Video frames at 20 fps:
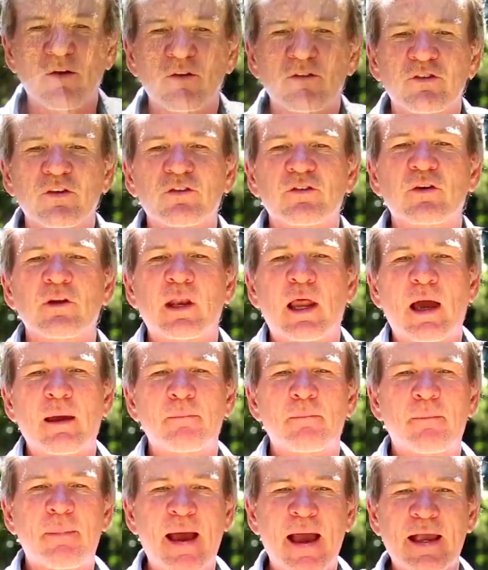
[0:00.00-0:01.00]
is just to lie
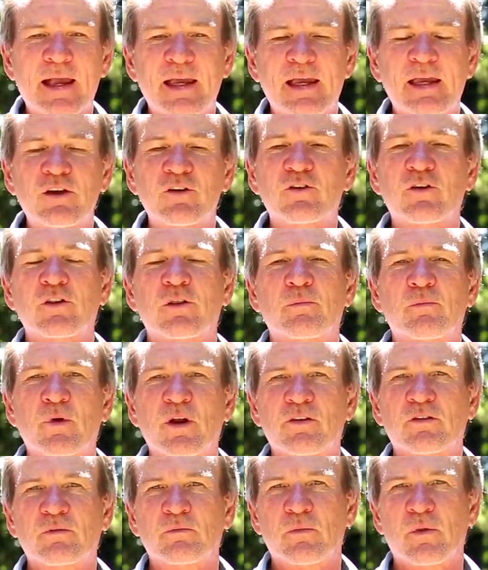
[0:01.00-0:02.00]
back into the
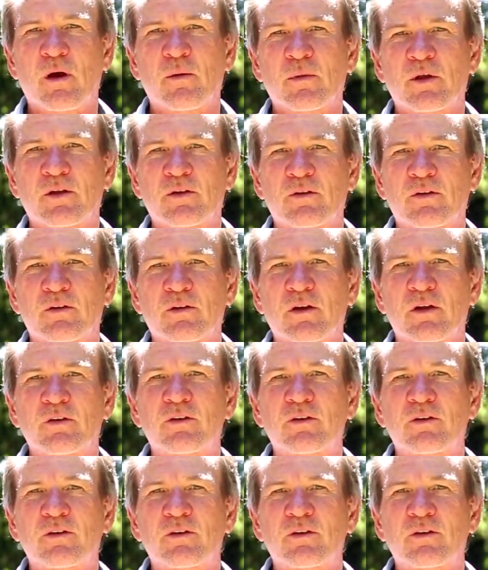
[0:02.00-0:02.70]
present moment,